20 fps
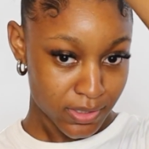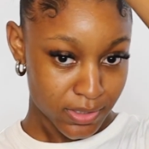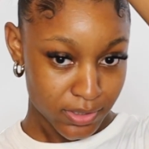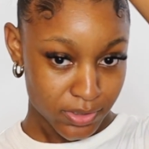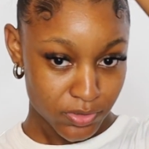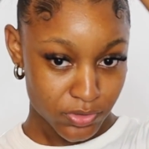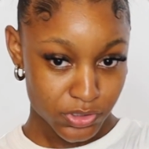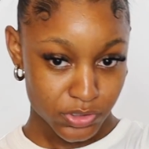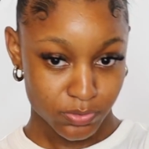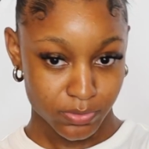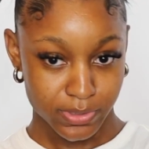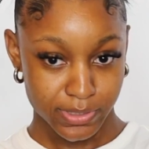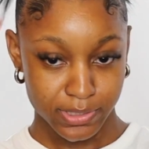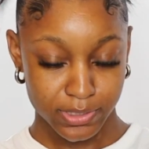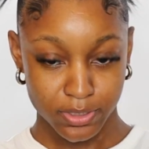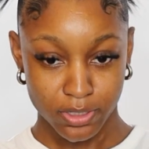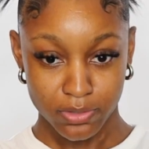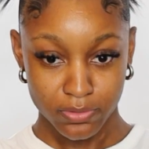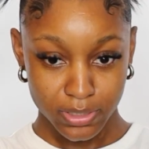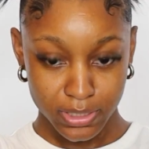you just want to
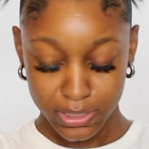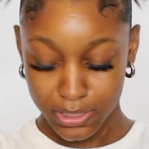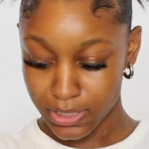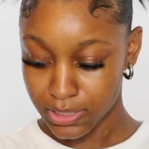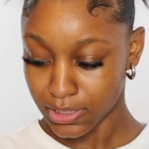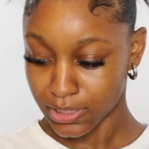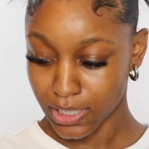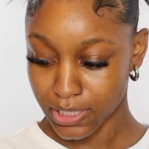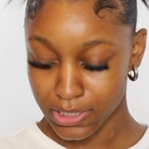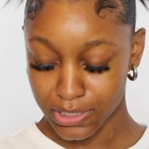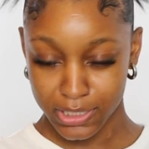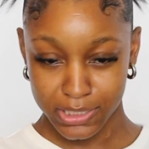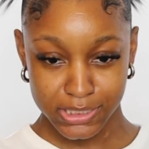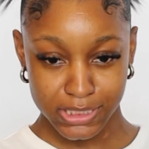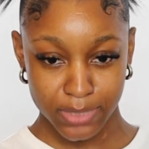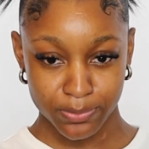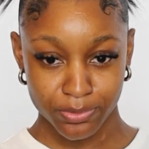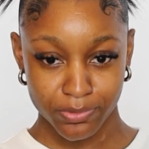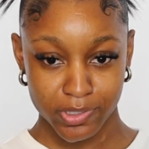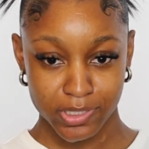go in and kind of like
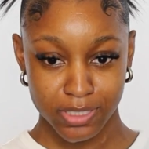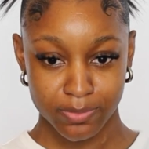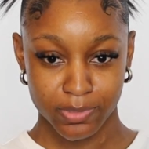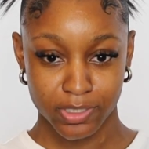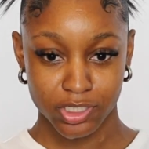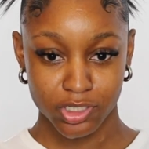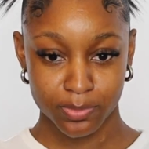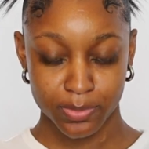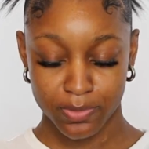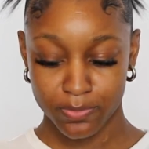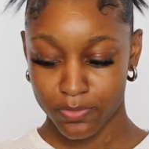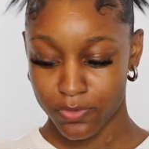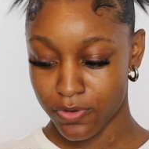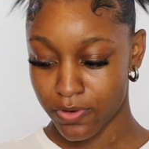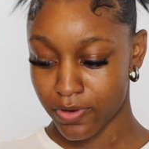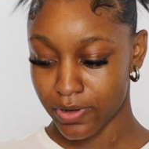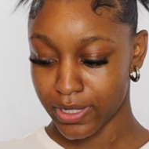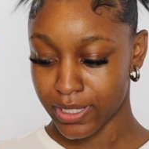separate them a little bit more.